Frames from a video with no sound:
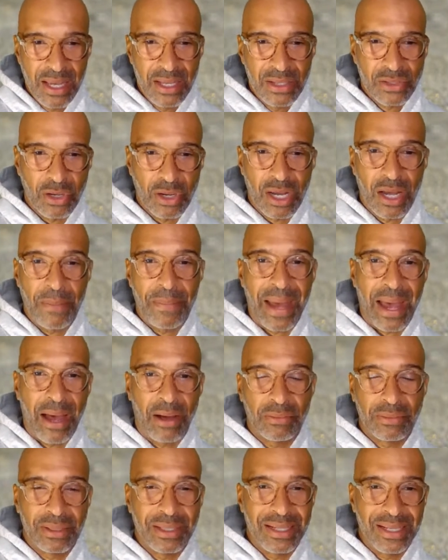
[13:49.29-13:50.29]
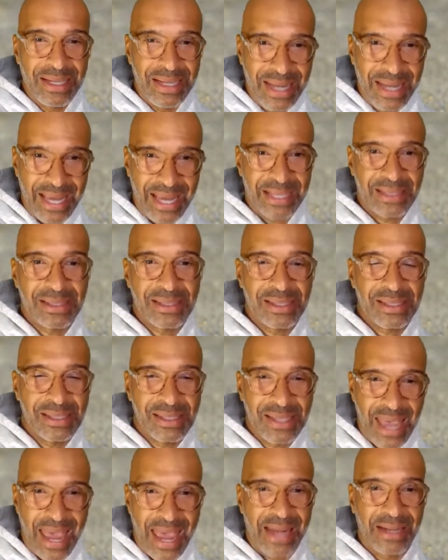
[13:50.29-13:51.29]
So come out next
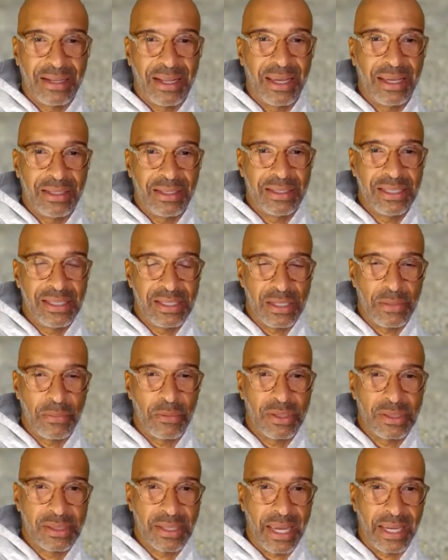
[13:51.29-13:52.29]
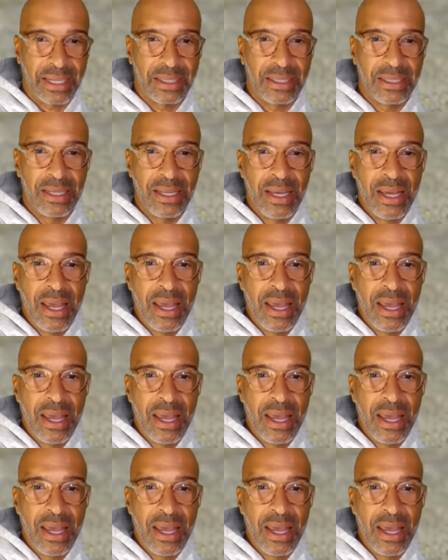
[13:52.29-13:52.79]
Saturday, December the 2nd,